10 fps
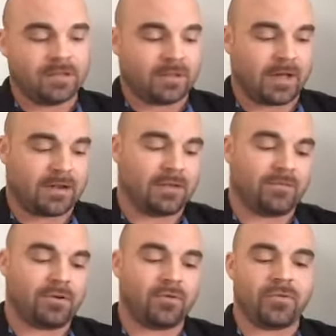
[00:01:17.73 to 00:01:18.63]
I didn't
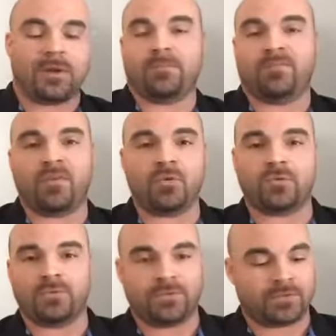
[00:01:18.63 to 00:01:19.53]
even know that I'm voting
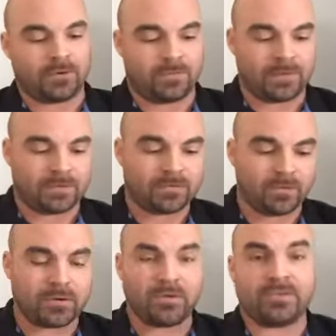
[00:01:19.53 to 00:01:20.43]
on these certain things. So
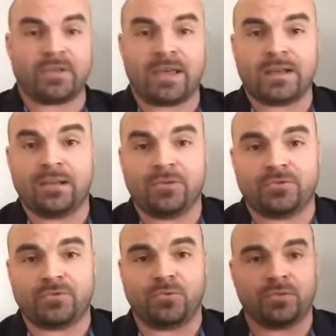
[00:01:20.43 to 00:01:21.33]
anyway, it's a handy little
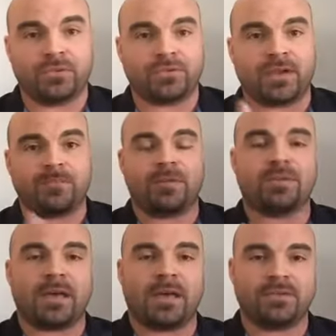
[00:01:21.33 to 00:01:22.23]
tool. You'll type in
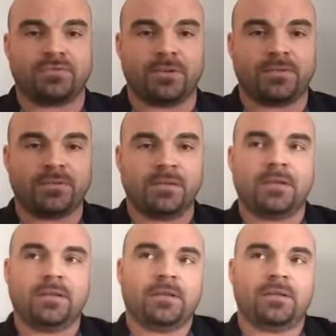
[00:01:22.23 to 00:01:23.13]
your address,
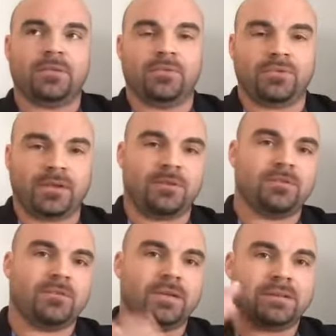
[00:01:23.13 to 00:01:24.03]
and it will tell
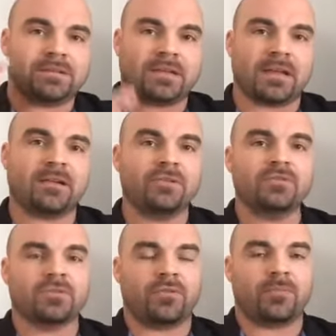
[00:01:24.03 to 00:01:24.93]
you exactly
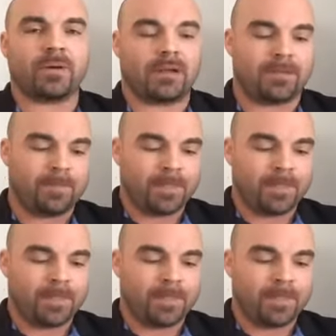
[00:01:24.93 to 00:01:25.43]
who's on the ballot.